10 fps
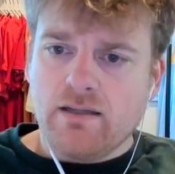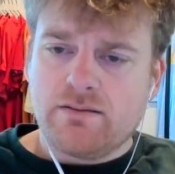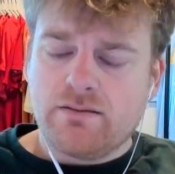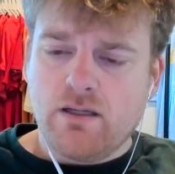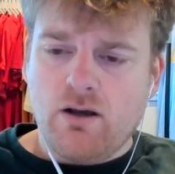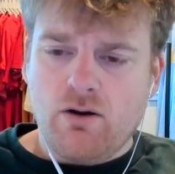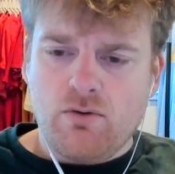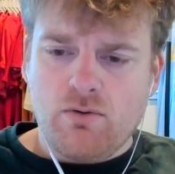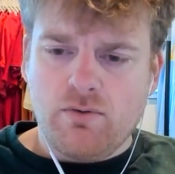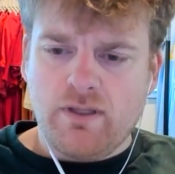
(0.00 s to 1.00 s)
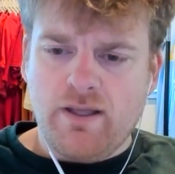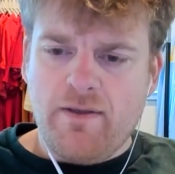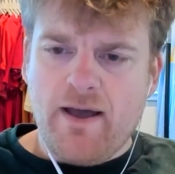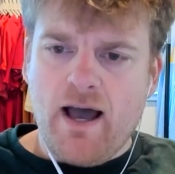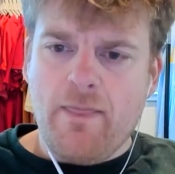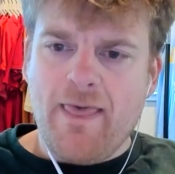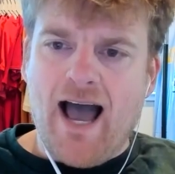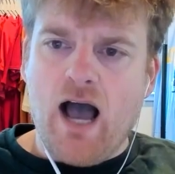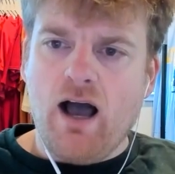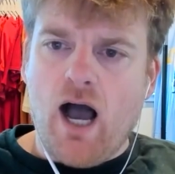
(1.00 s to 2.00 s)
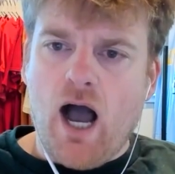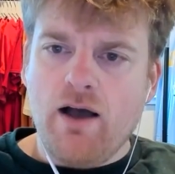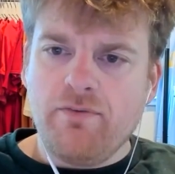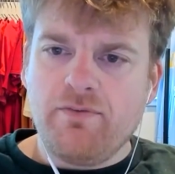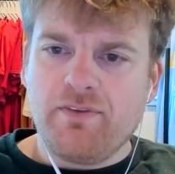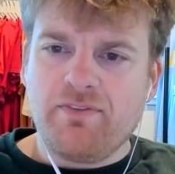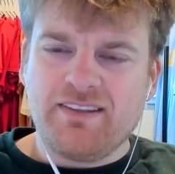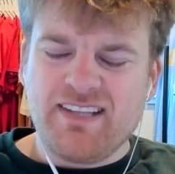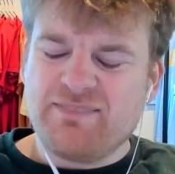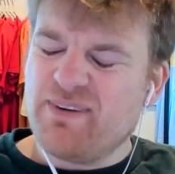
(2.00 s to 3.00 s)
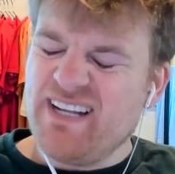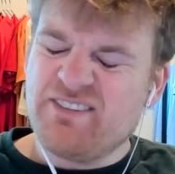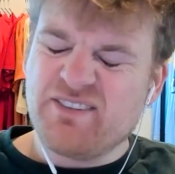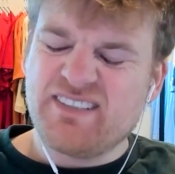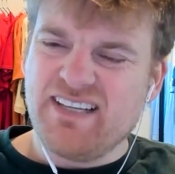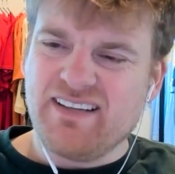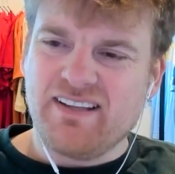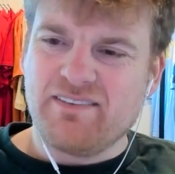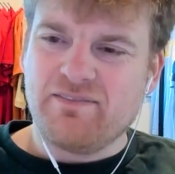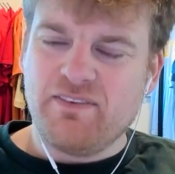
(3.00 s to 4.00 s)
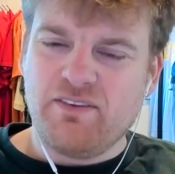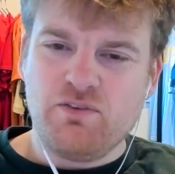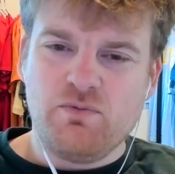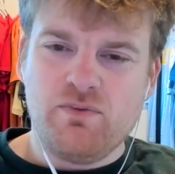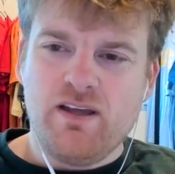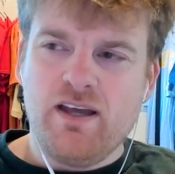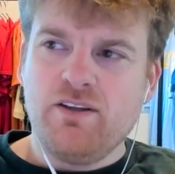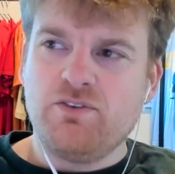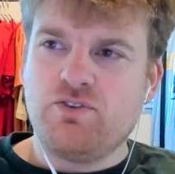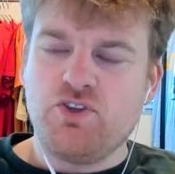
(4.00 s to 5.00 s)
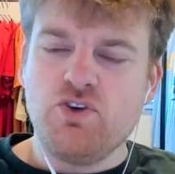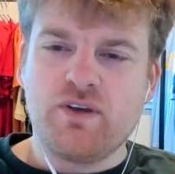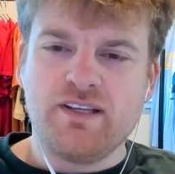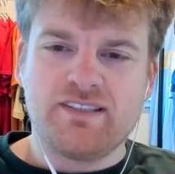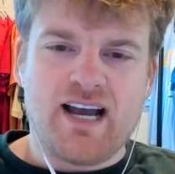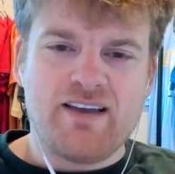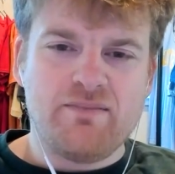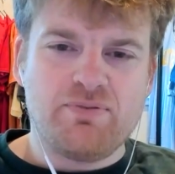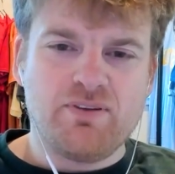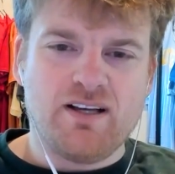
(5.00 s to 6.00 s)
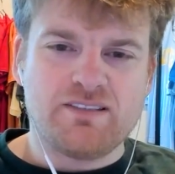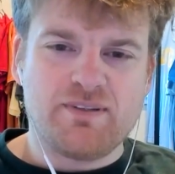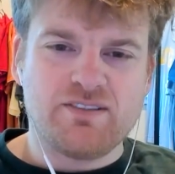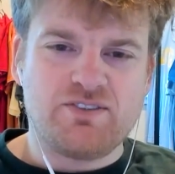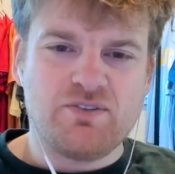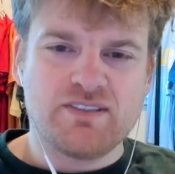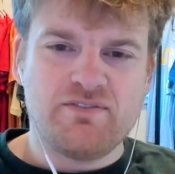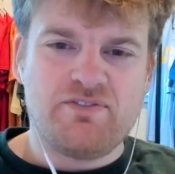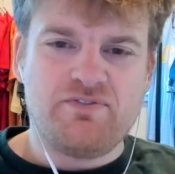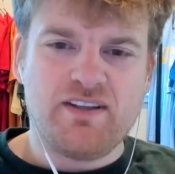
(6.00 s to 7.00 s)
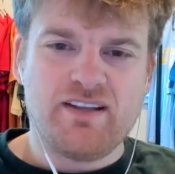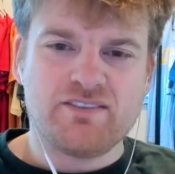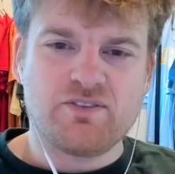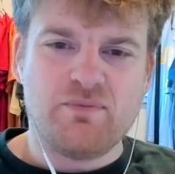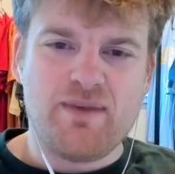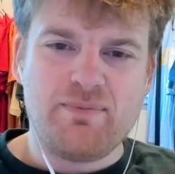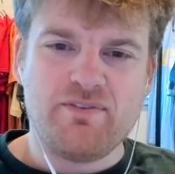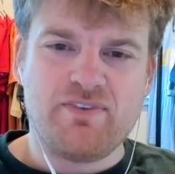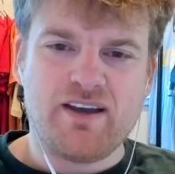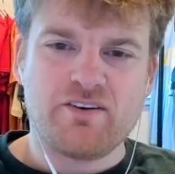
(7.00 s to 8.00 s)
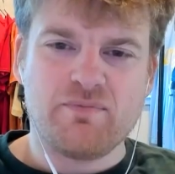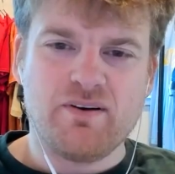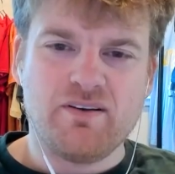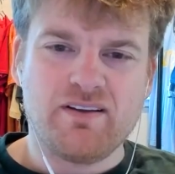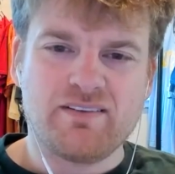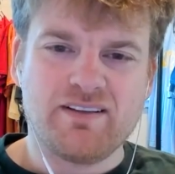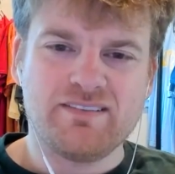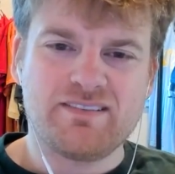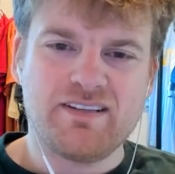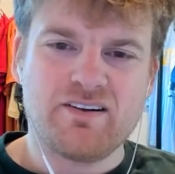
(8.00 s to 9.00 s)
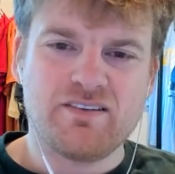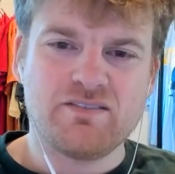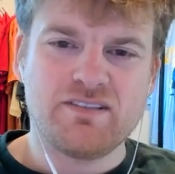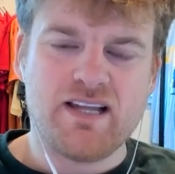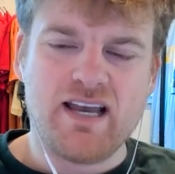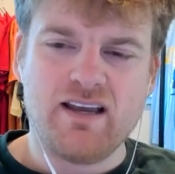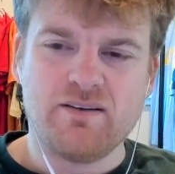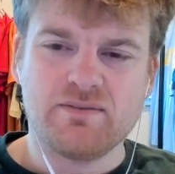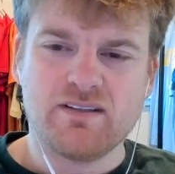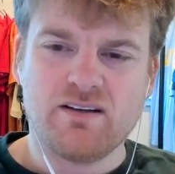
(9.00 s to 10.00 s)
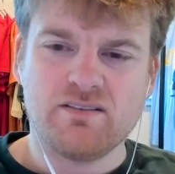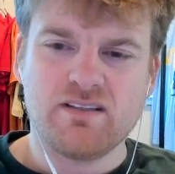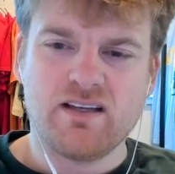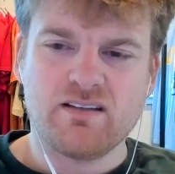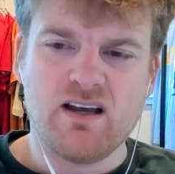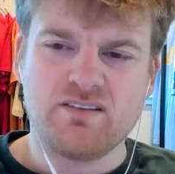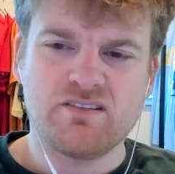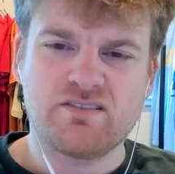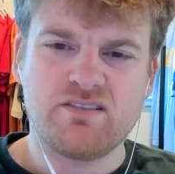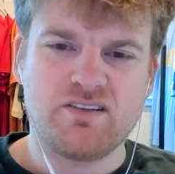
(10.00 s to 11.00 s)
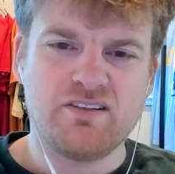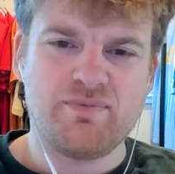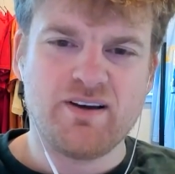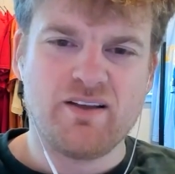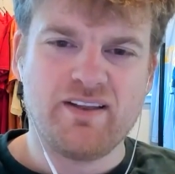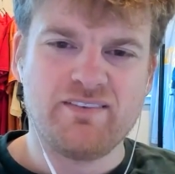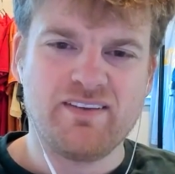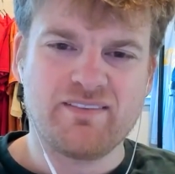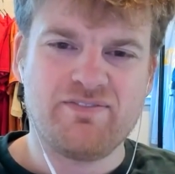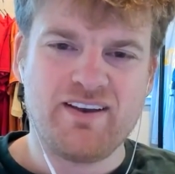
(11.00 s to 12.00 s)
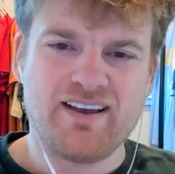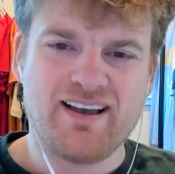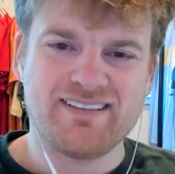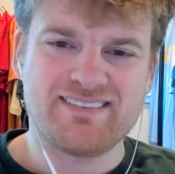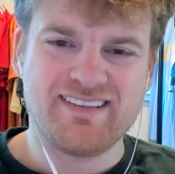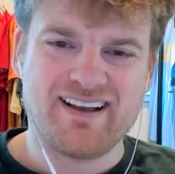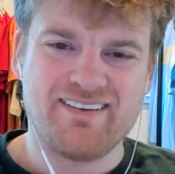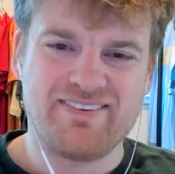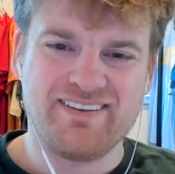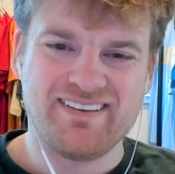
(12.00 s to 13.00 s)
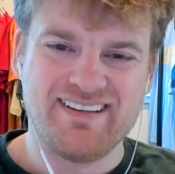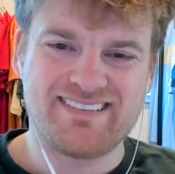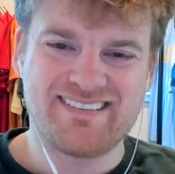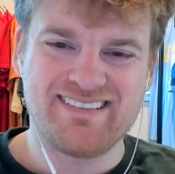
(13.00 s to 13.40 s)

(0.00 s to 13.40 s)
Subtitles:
So it's pretty interesting. Like, Duke is an Ivy plus because Duke doesn't fit in that school. Maybe Vanderbilt. Like, listen, hearing those names, I was like, no, Duke's too good to be on that, like, fake ass, like, Ivy list.